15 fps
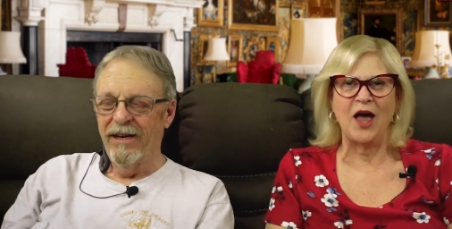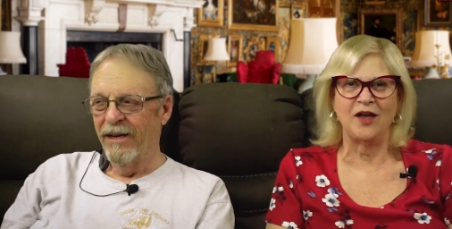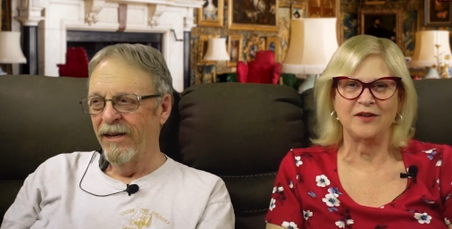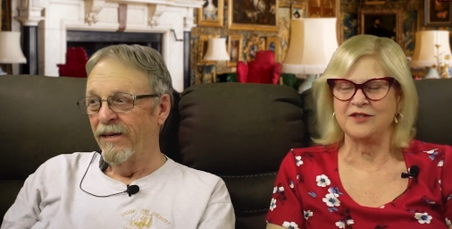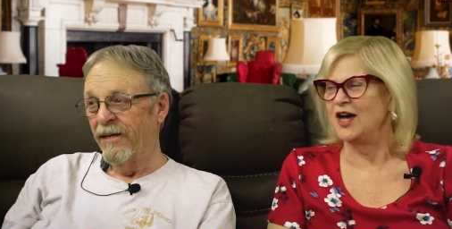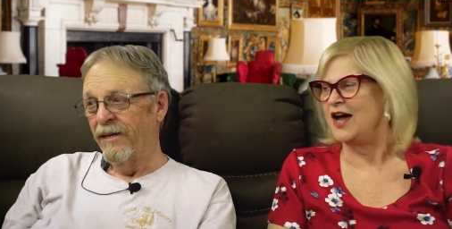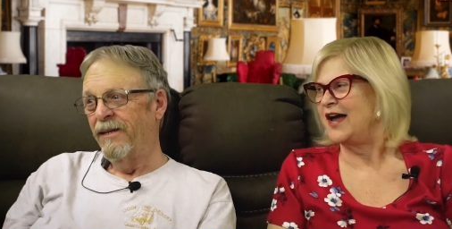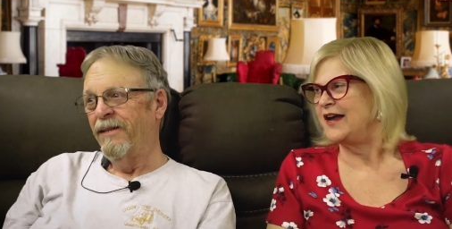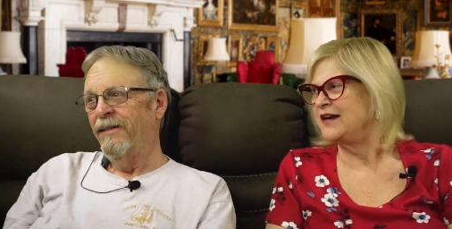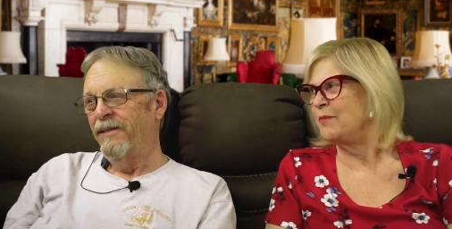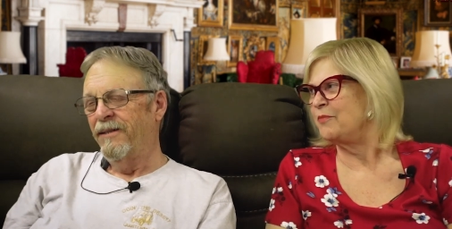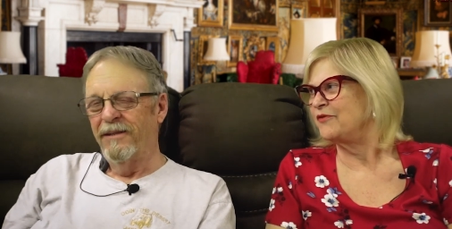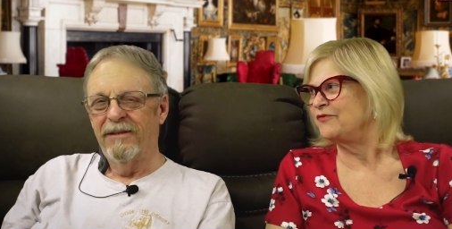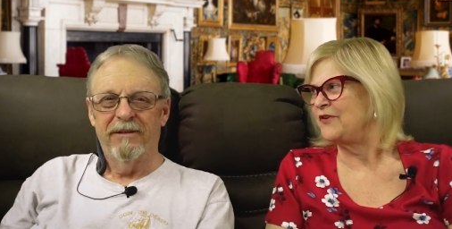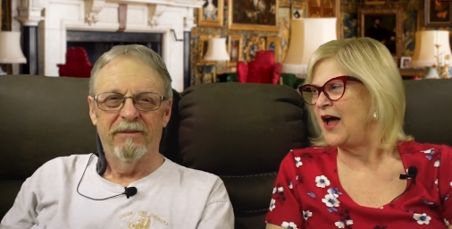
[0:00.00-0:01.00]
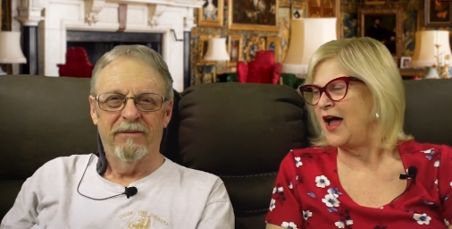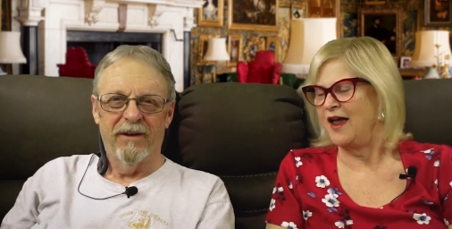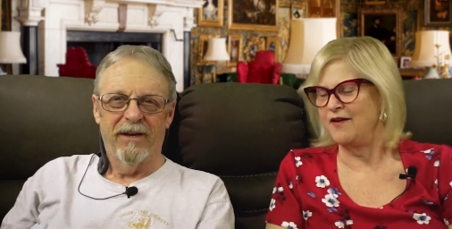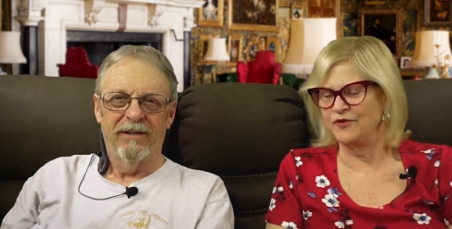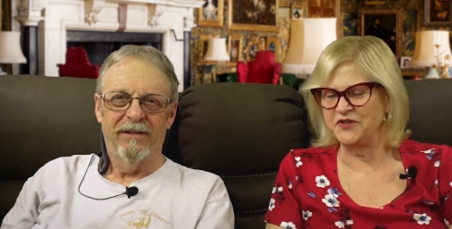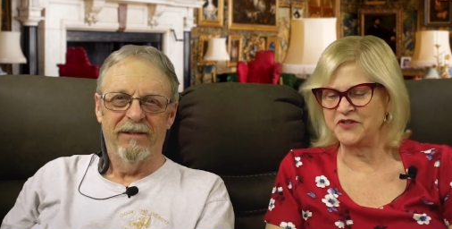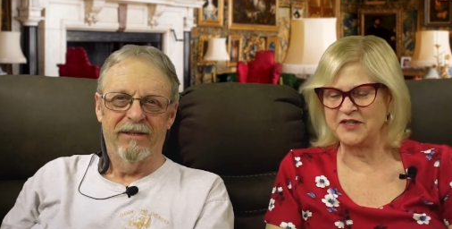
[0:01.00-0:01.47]
Speaker 1: Well, dye number
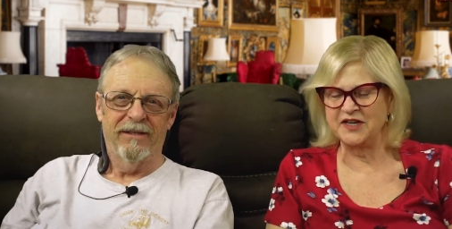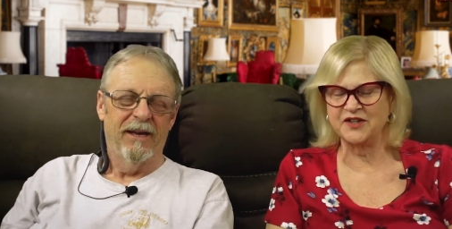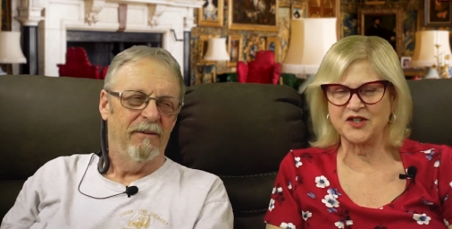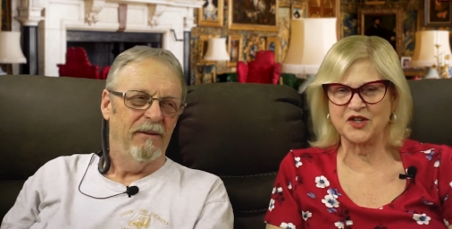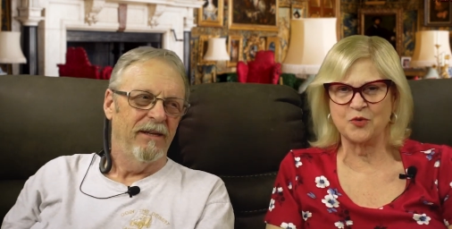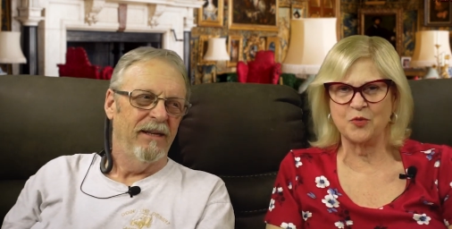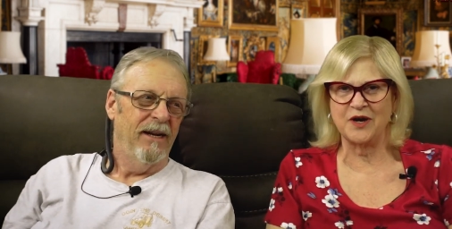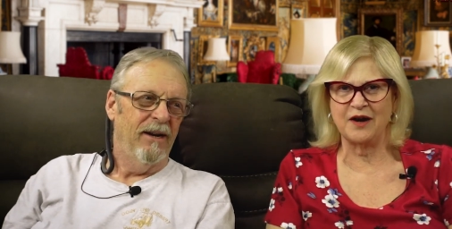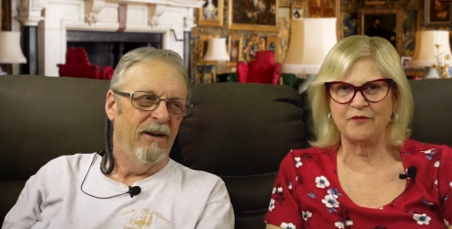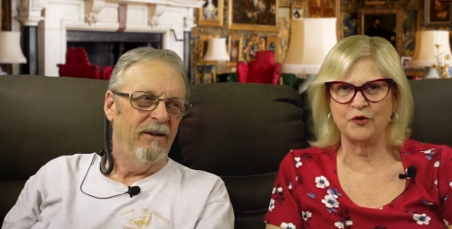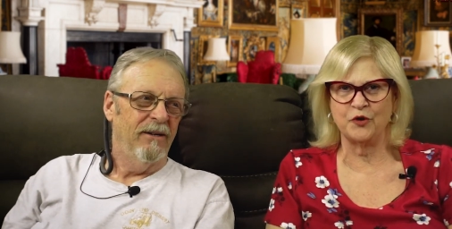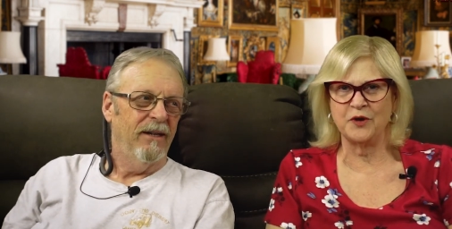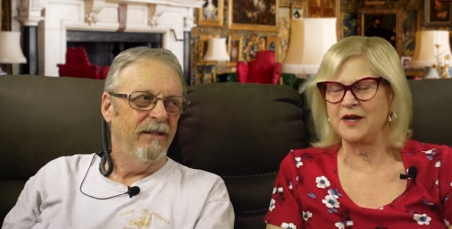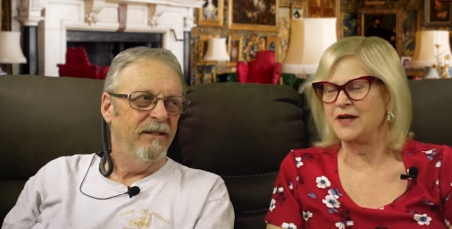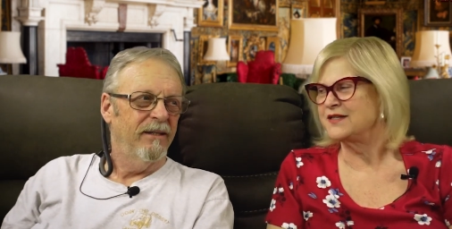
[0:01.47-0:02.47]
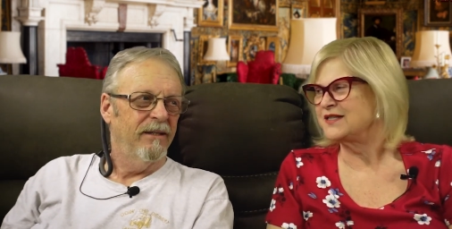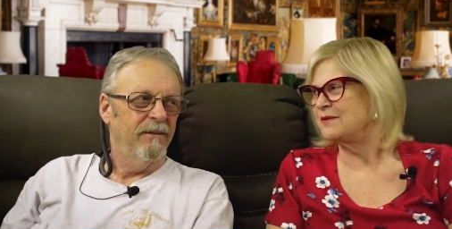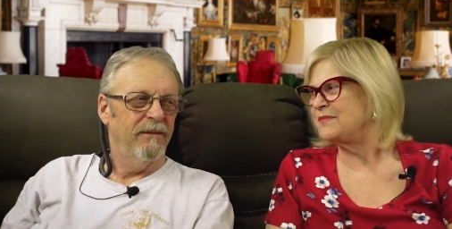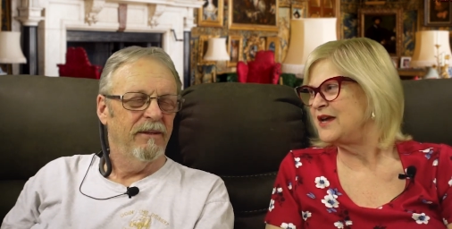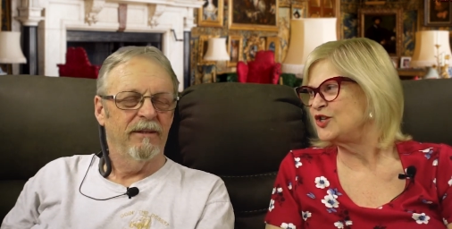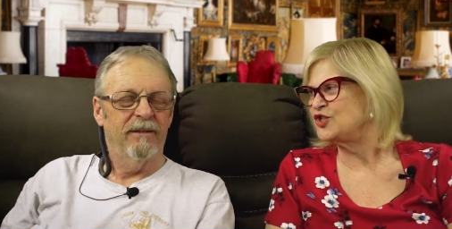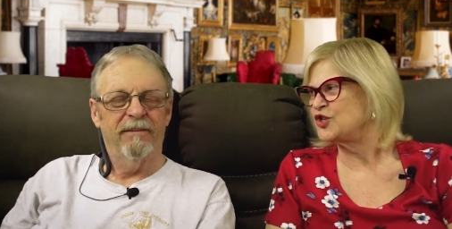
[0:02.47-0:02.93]
five or uh, six so, or whatever know, it is,
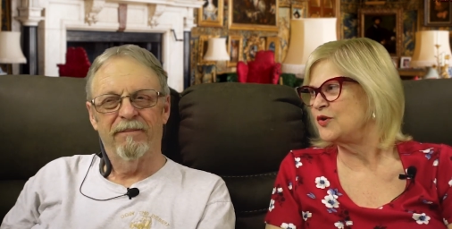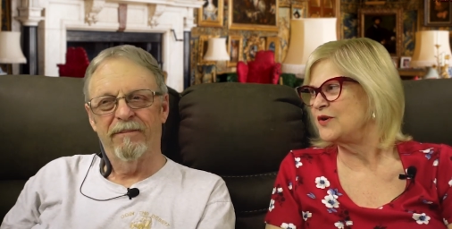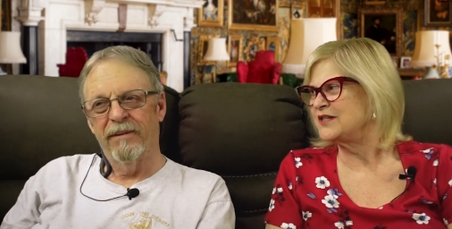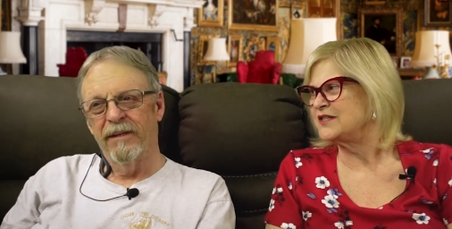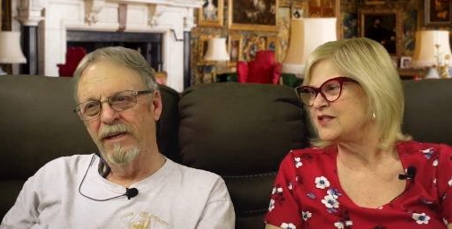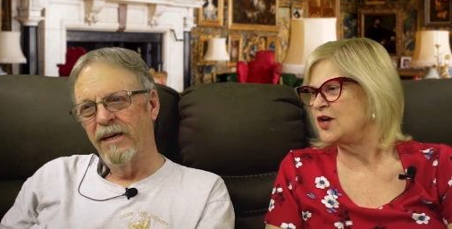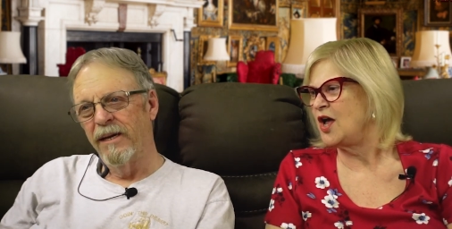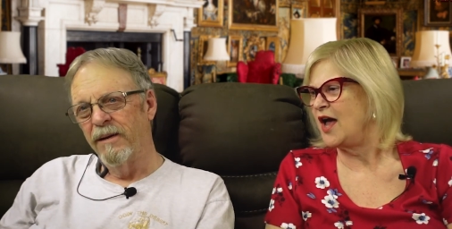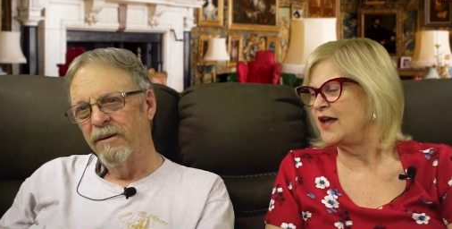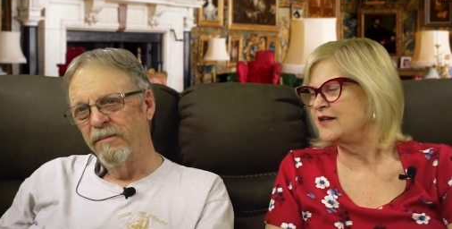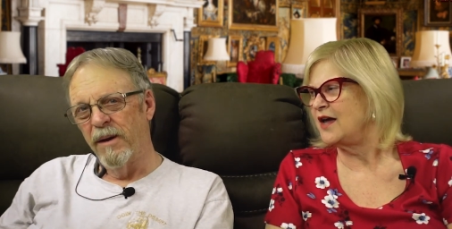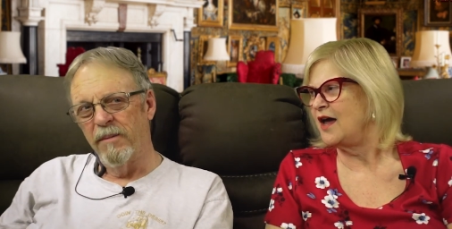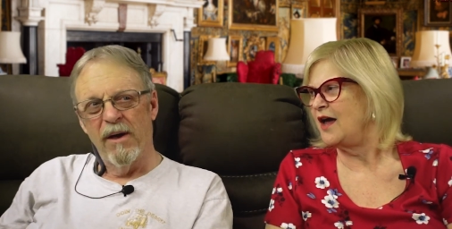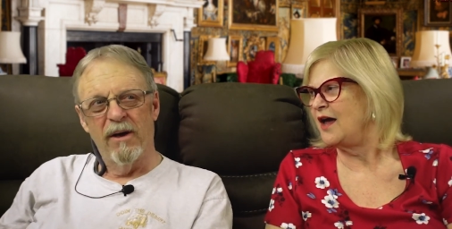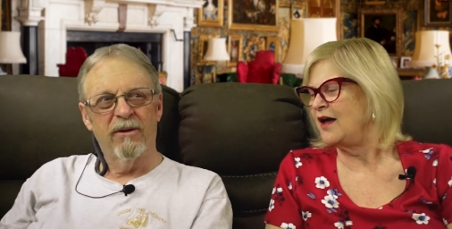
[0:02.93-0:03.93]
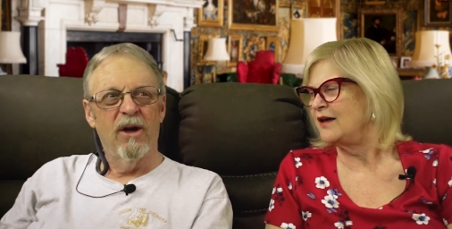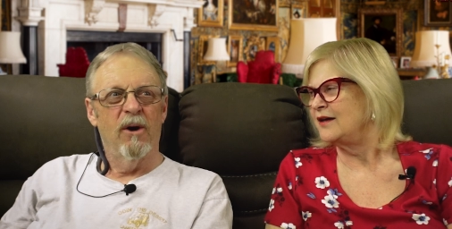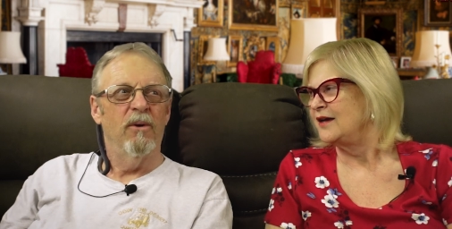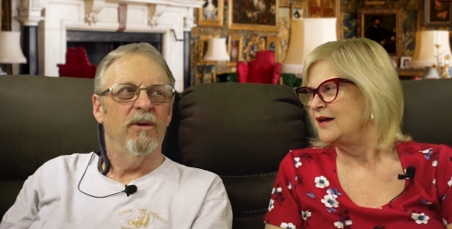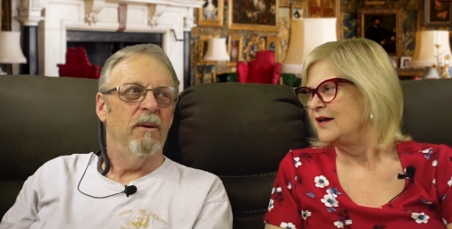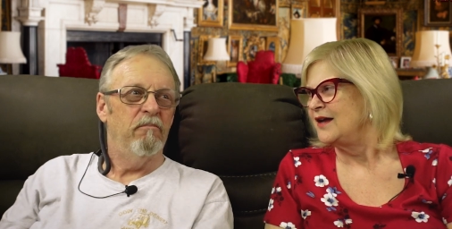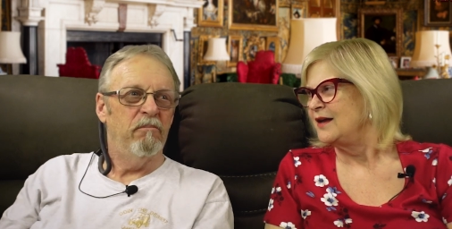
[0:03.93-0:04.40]
and make sure it's not. Maybe I'll uh,
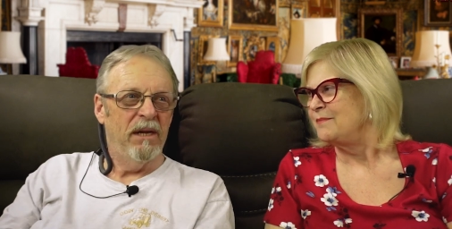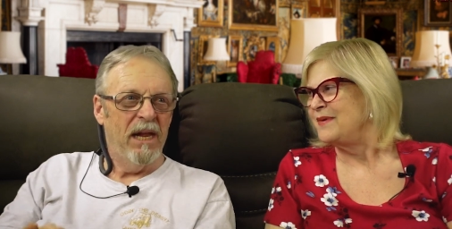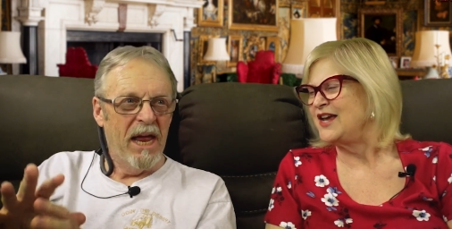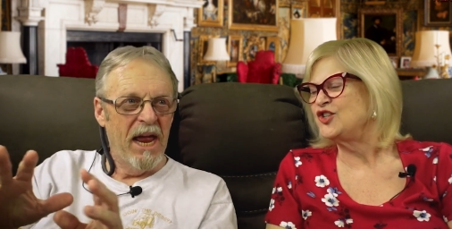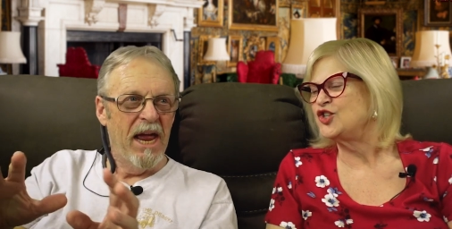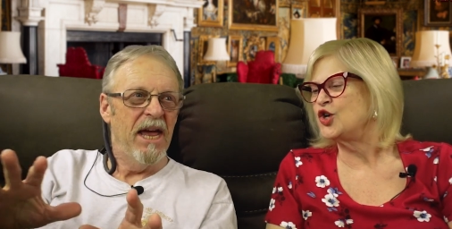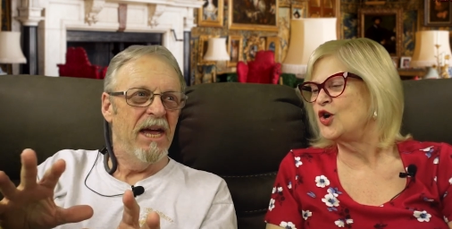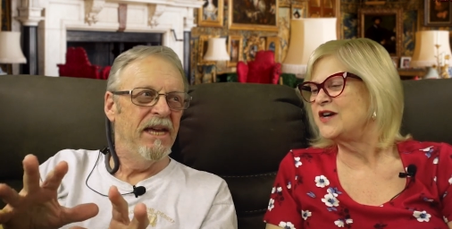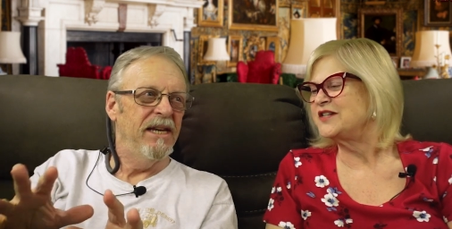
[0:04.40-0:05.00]
go with a blend. Make